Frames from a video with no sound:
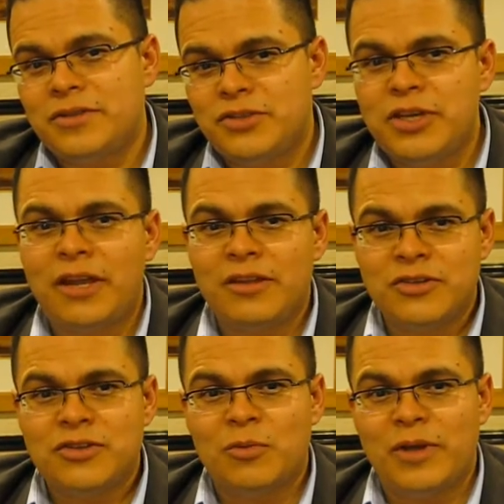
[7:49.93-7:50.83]

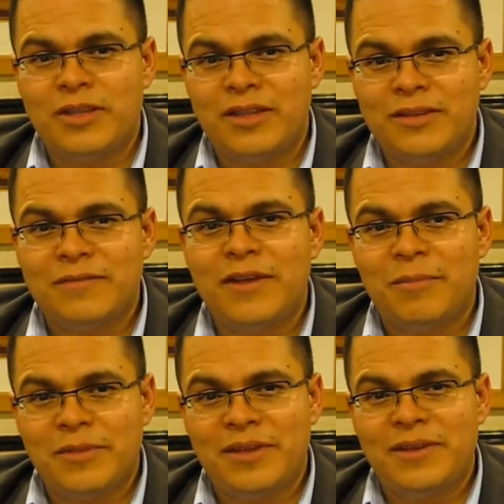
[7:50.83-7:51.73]
challenge the way that the
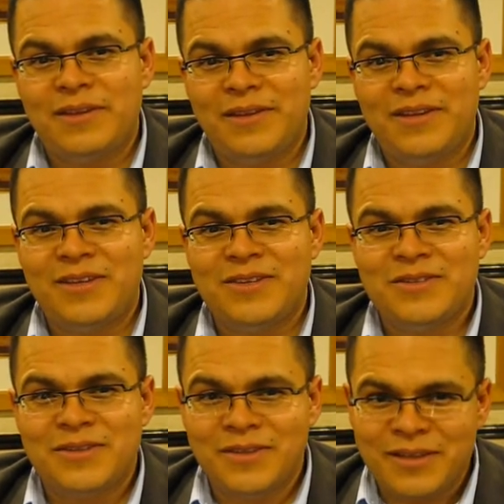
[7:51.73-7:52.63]
family is